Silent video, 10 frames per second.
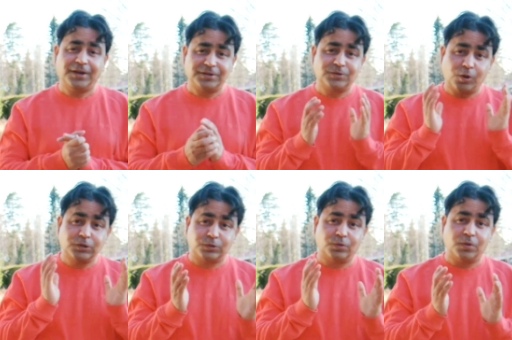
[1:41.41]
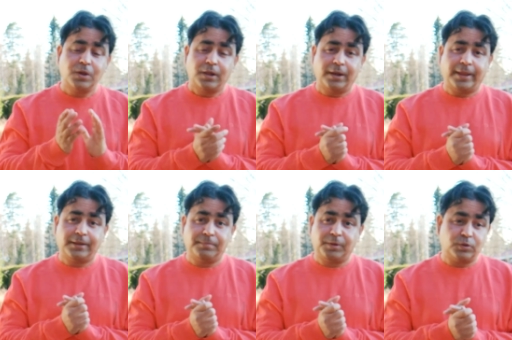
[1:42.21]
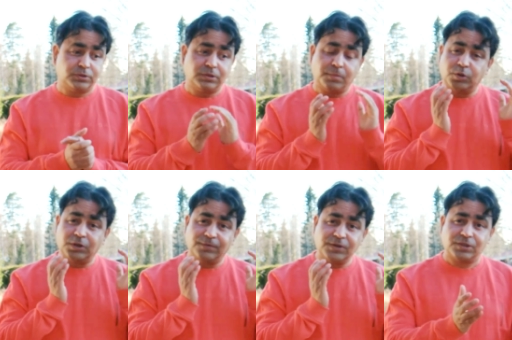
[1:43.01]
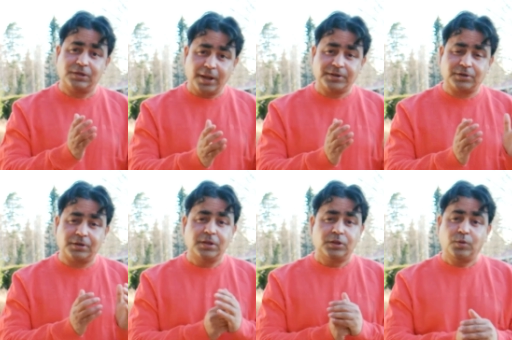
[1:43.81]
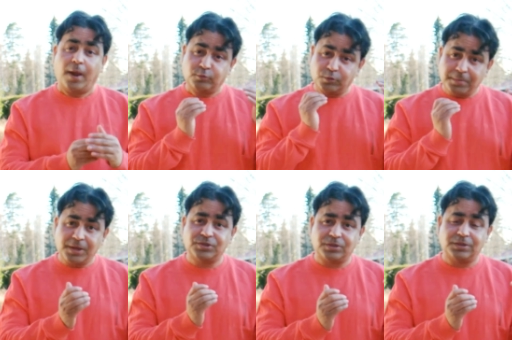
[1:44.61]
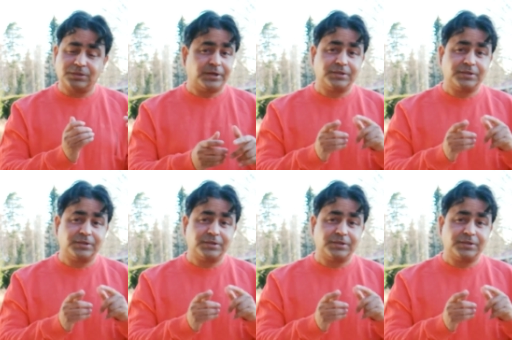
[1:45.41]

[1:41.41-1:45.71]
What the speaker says: That is also like, because in the motivation letter you have to mention this.